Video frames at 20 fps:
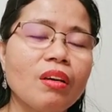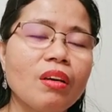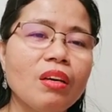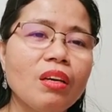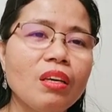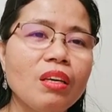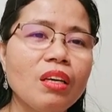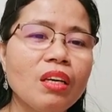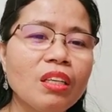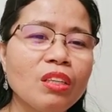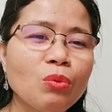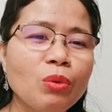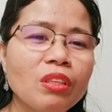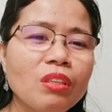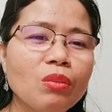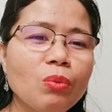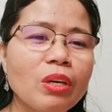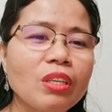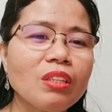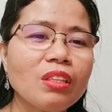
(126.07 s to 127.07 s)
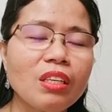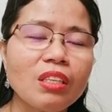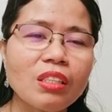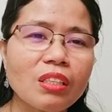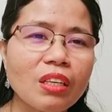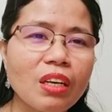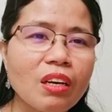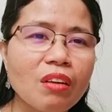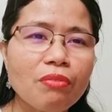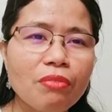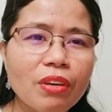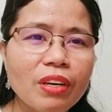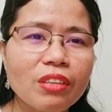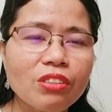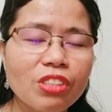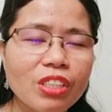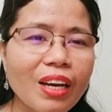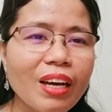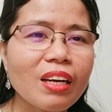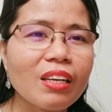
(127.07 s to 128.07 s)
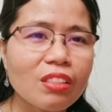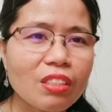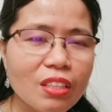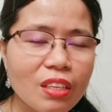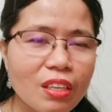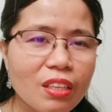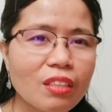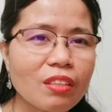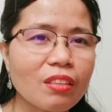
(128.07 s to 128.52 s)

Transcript: Year 2020 is really very challenging,